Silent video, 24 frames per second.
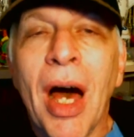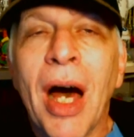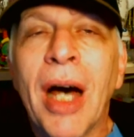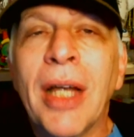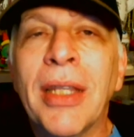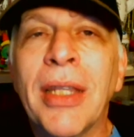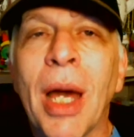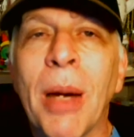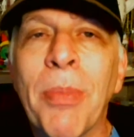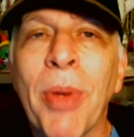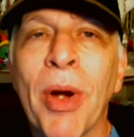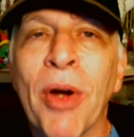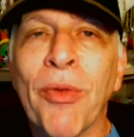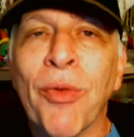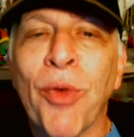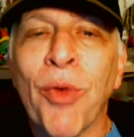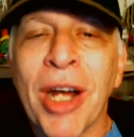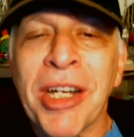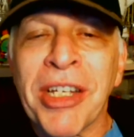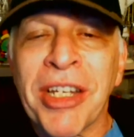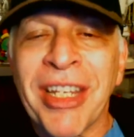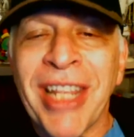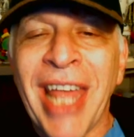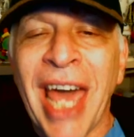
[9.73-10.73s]
A number of
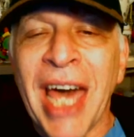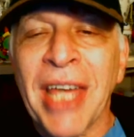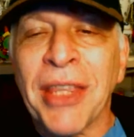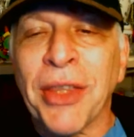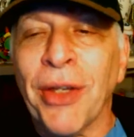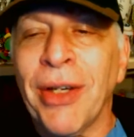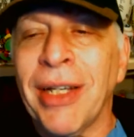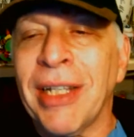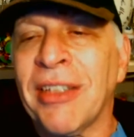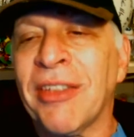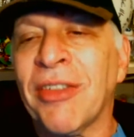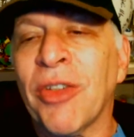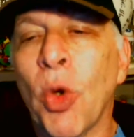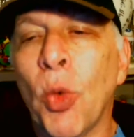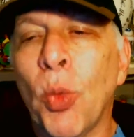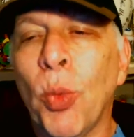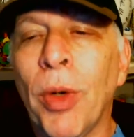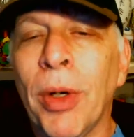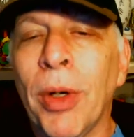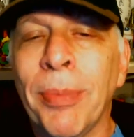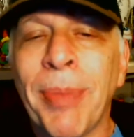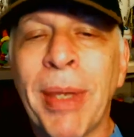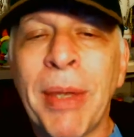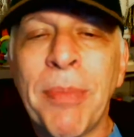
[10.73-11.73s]
Russian athletes
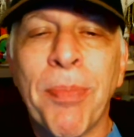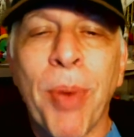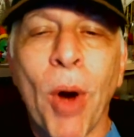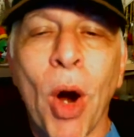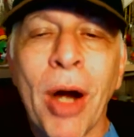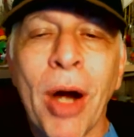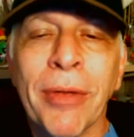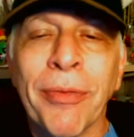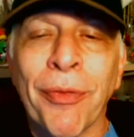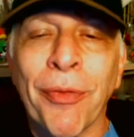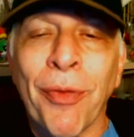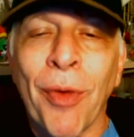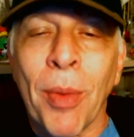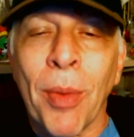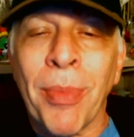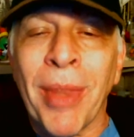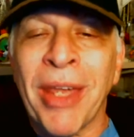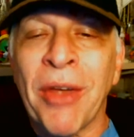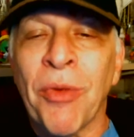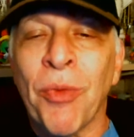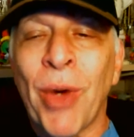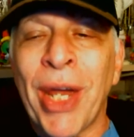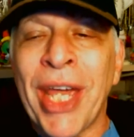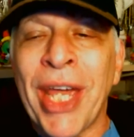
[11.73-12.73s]
will be barred from
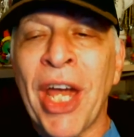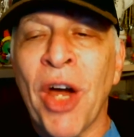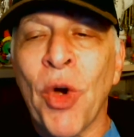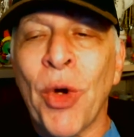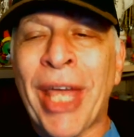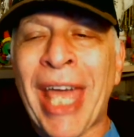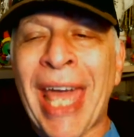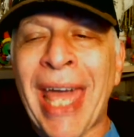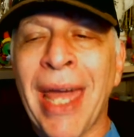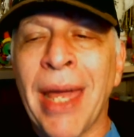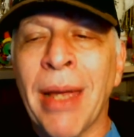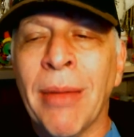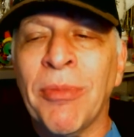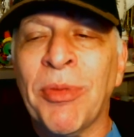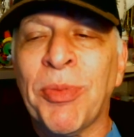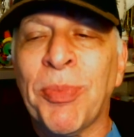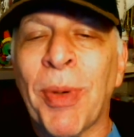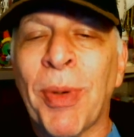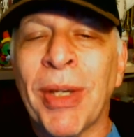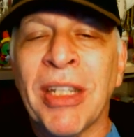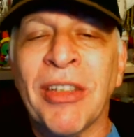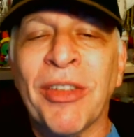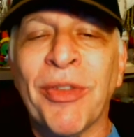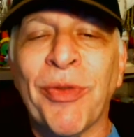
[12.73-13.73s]
the Rio Games,
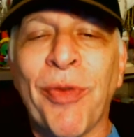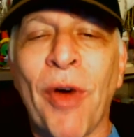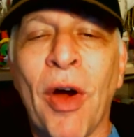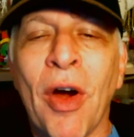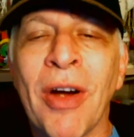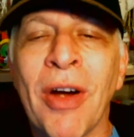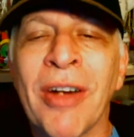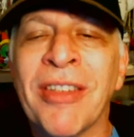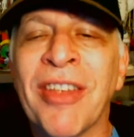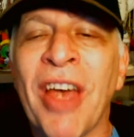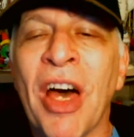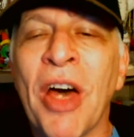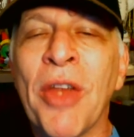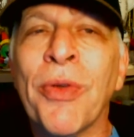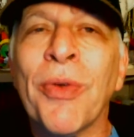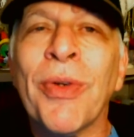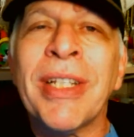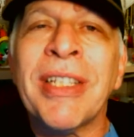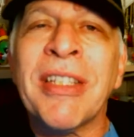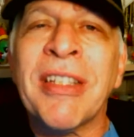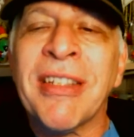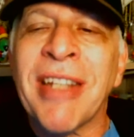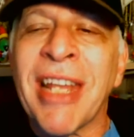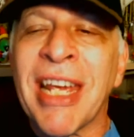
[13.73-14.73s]
but as far as other
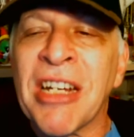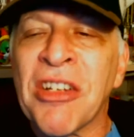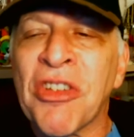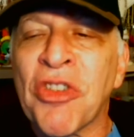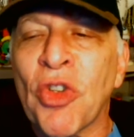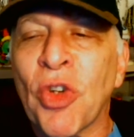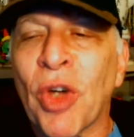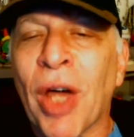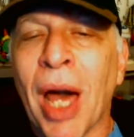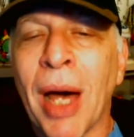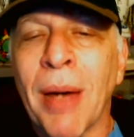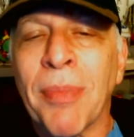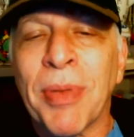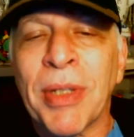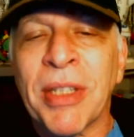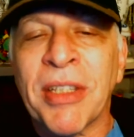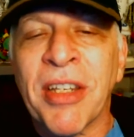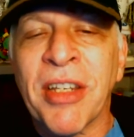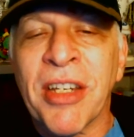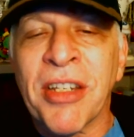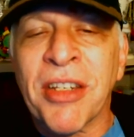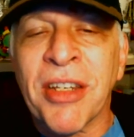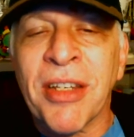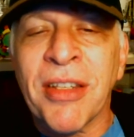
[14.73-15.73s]
international
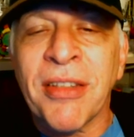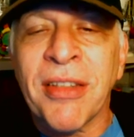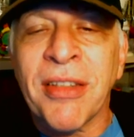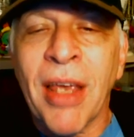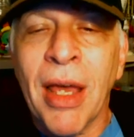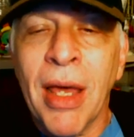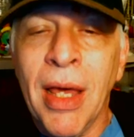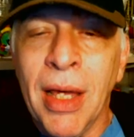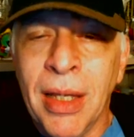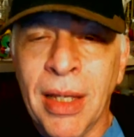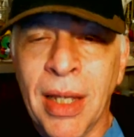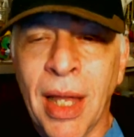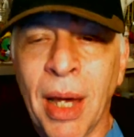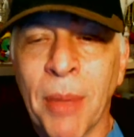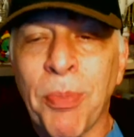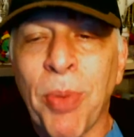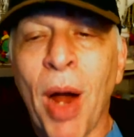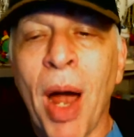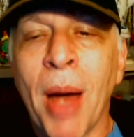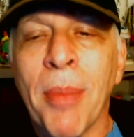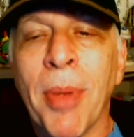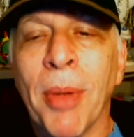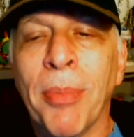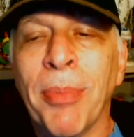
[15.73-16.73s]
competitions, that
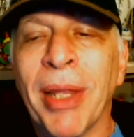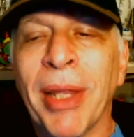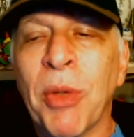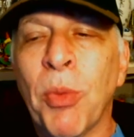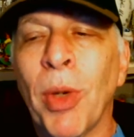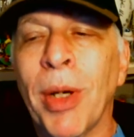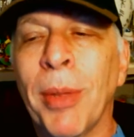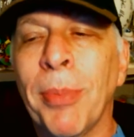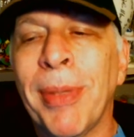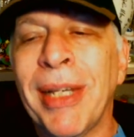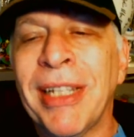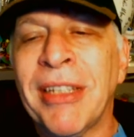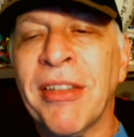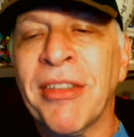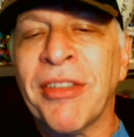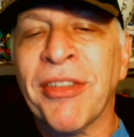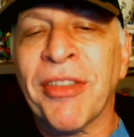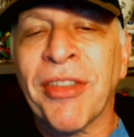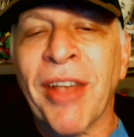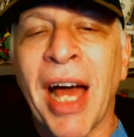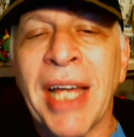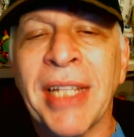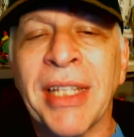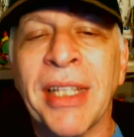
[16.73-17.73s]
probably will be
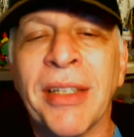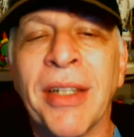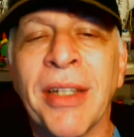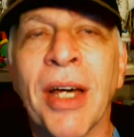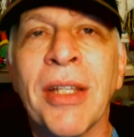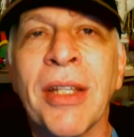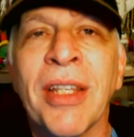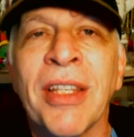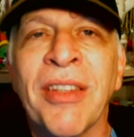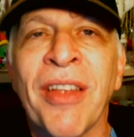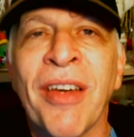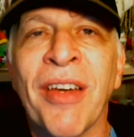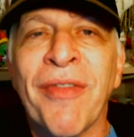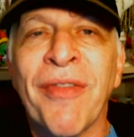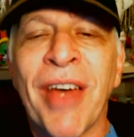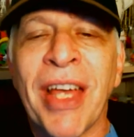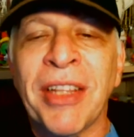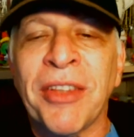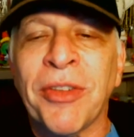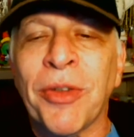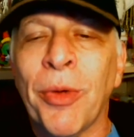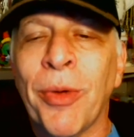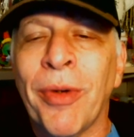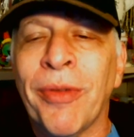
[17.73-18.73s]
decided on an
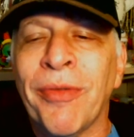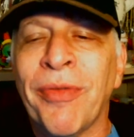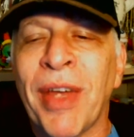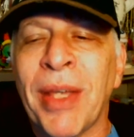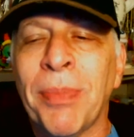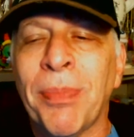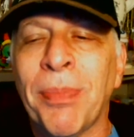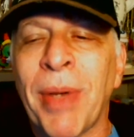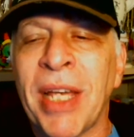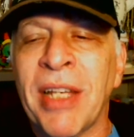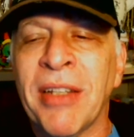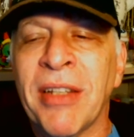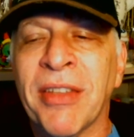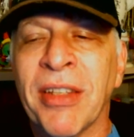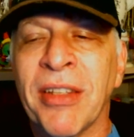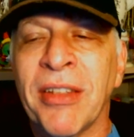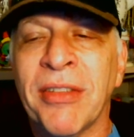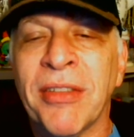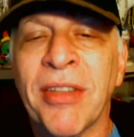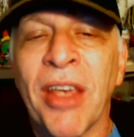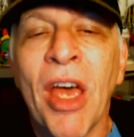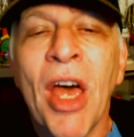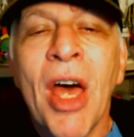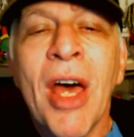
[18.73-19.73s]
event to event
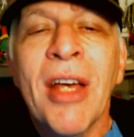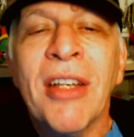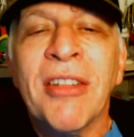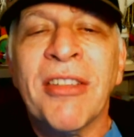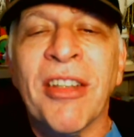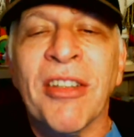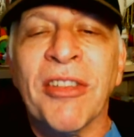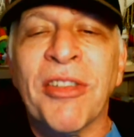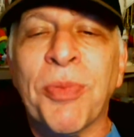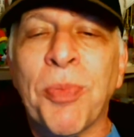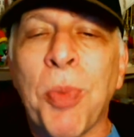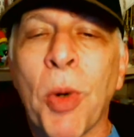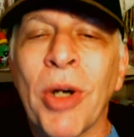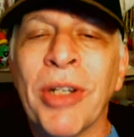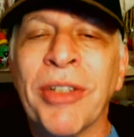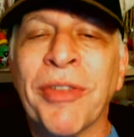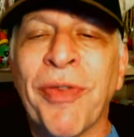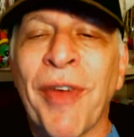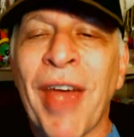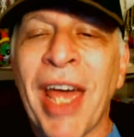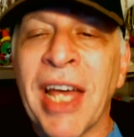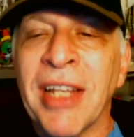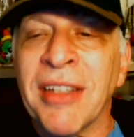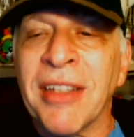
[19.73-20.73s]
basis. So sports
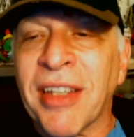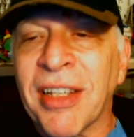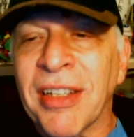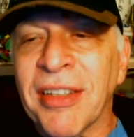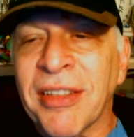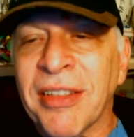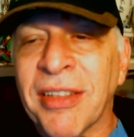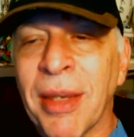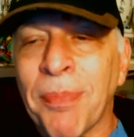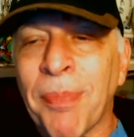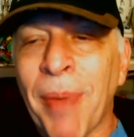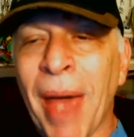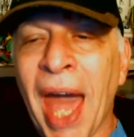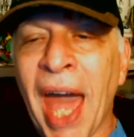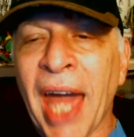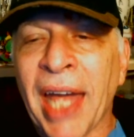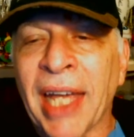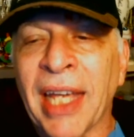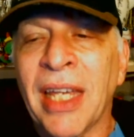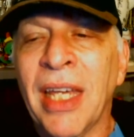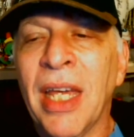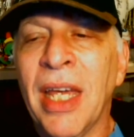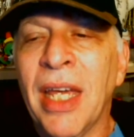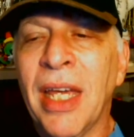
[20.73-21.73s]
fans can sit
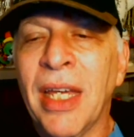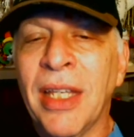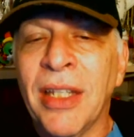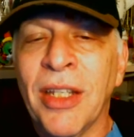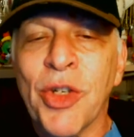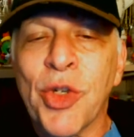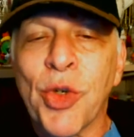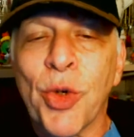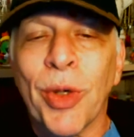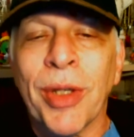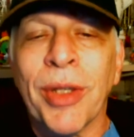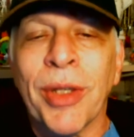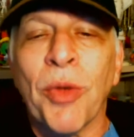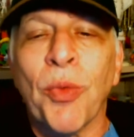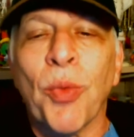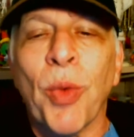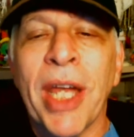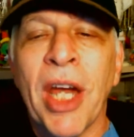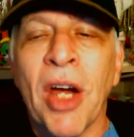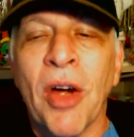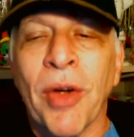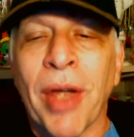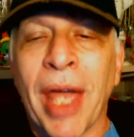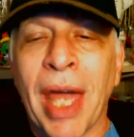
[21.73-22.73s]
back and enjoy the
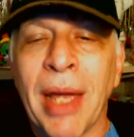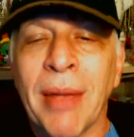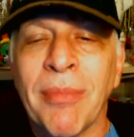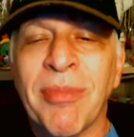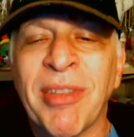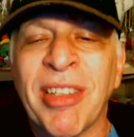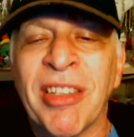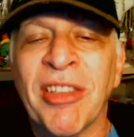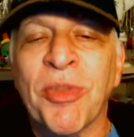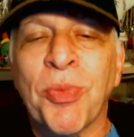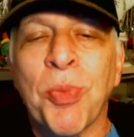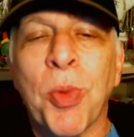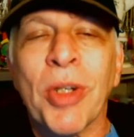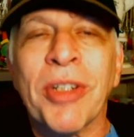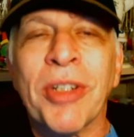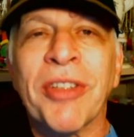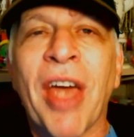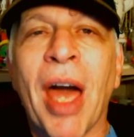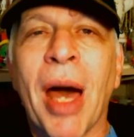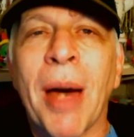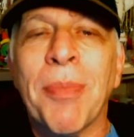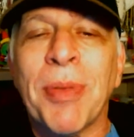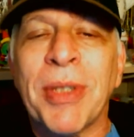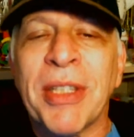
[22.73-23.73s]
real games and sports
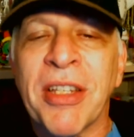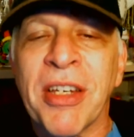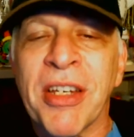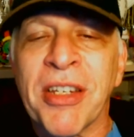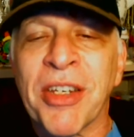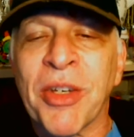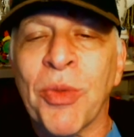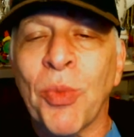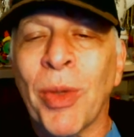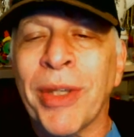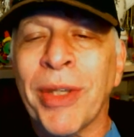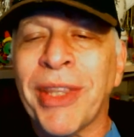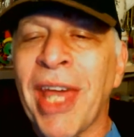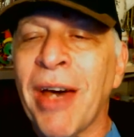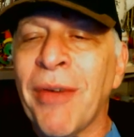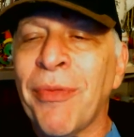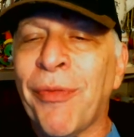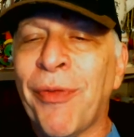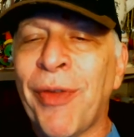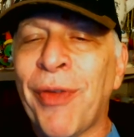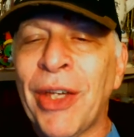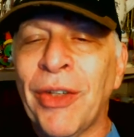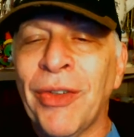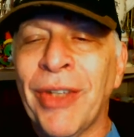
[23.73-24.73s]
competition
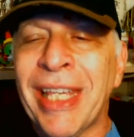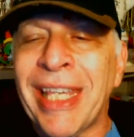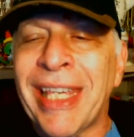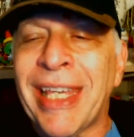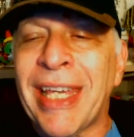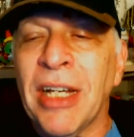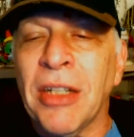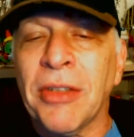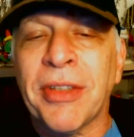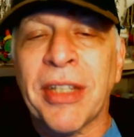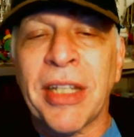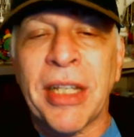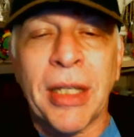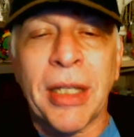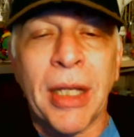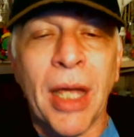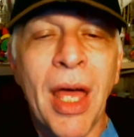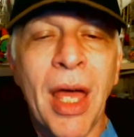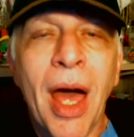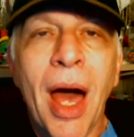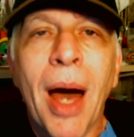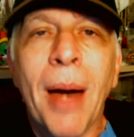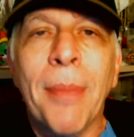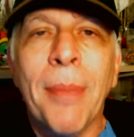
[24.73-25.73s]
without feeling guilty
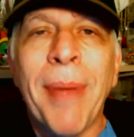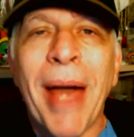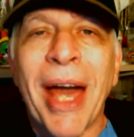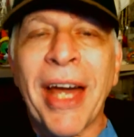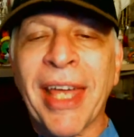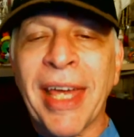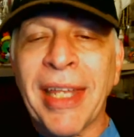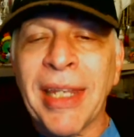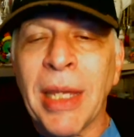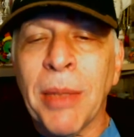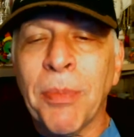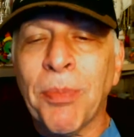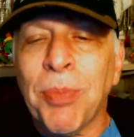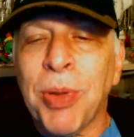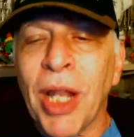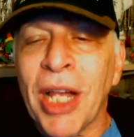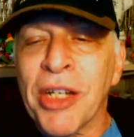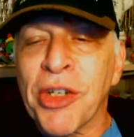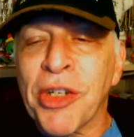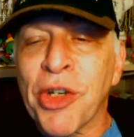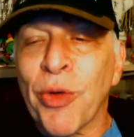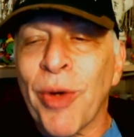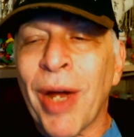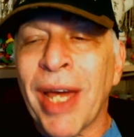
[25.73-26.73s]
about getting
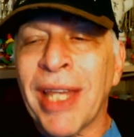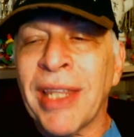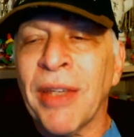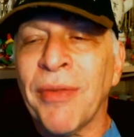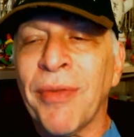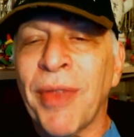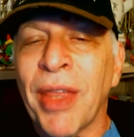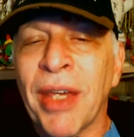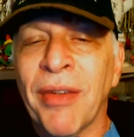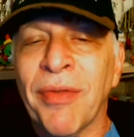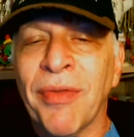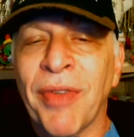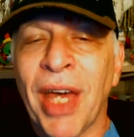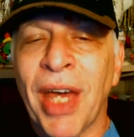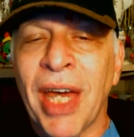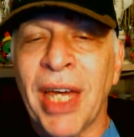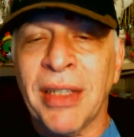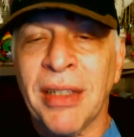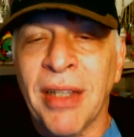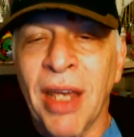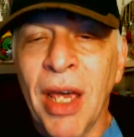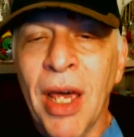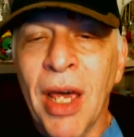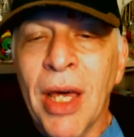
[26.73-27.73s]
pleasure out of the
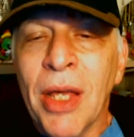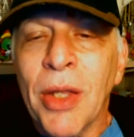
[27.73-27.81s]
event.